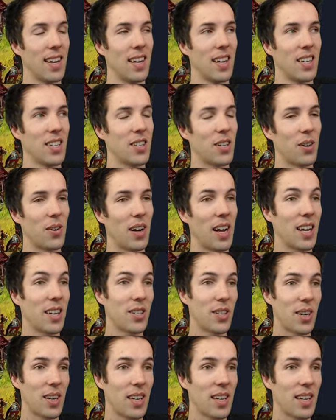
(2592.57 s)
So
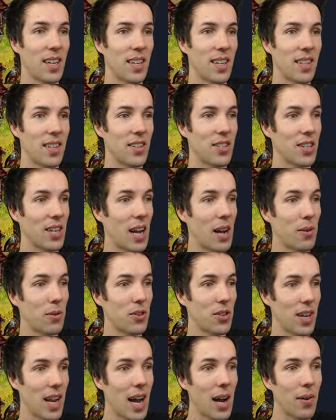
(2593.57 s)
actually, the
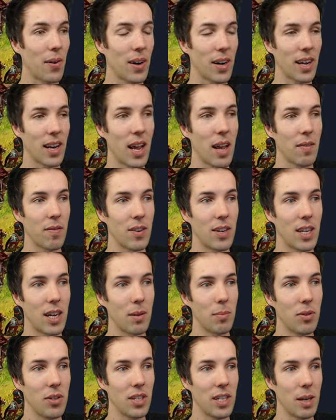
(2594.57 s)
scouts now are going to have
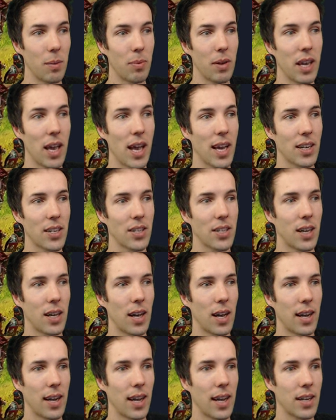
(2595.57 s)
double D P S
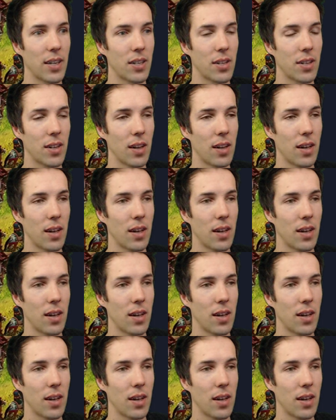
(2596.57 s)
against